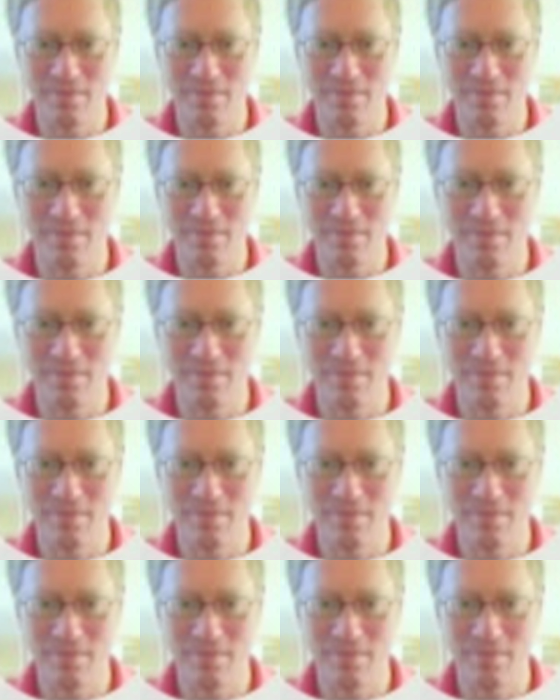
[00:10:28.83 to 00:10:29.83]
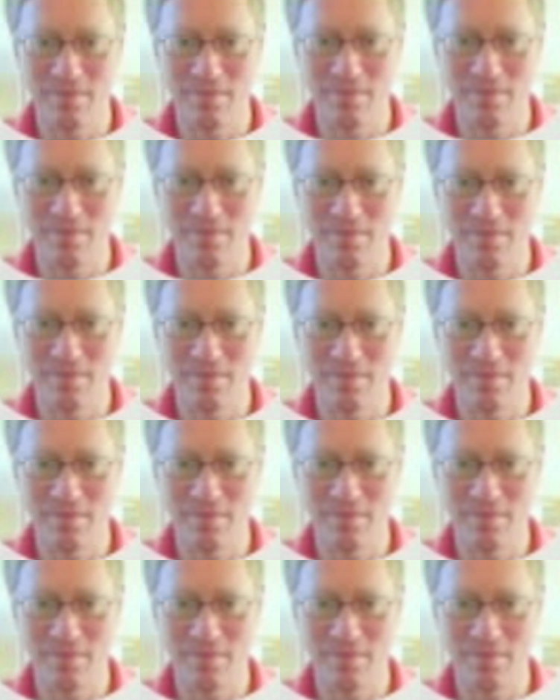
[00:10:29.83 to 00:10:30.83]

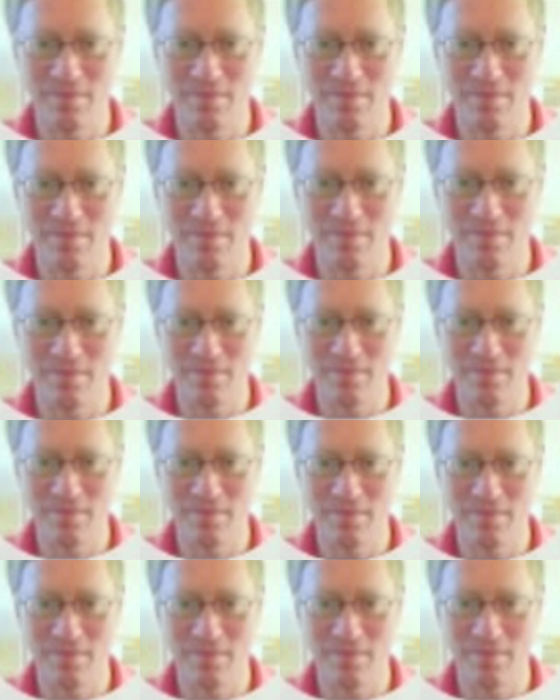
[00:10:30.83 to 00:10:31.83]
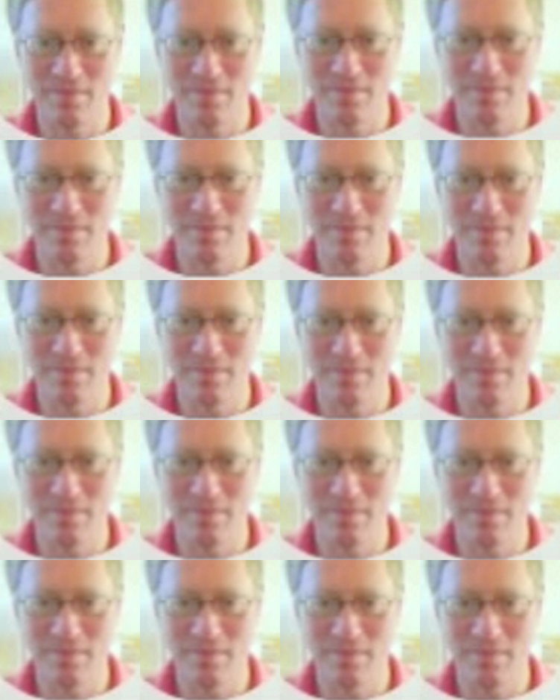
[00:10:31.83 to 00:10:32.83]

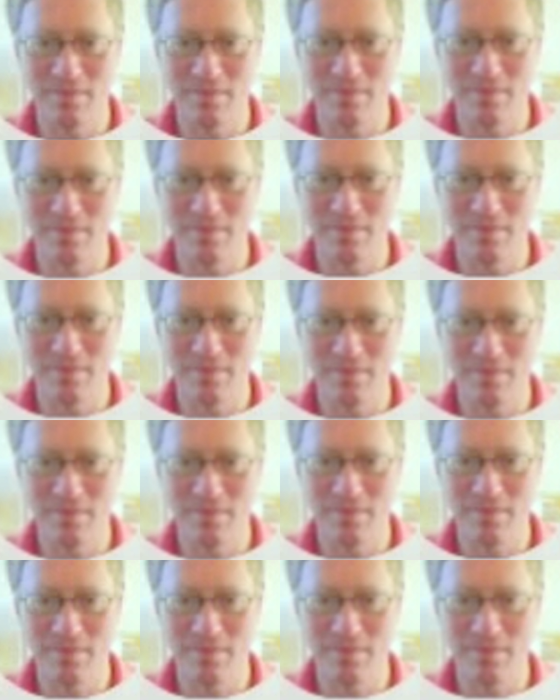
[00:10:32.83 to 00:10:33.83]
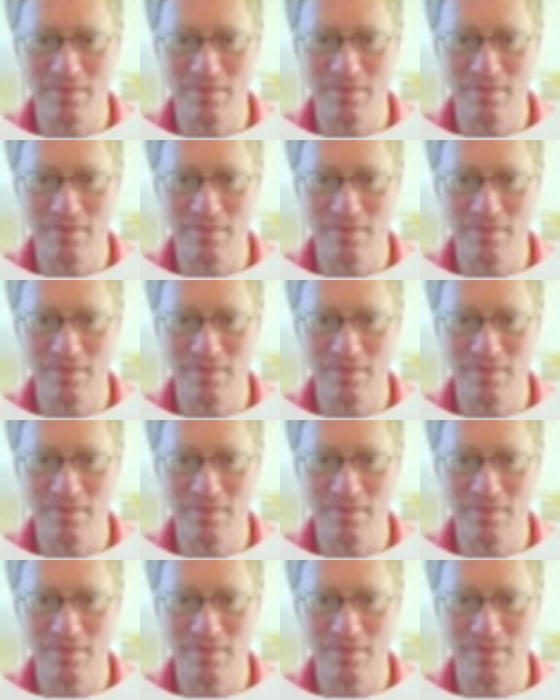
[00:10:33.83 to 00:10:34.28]
[no speech]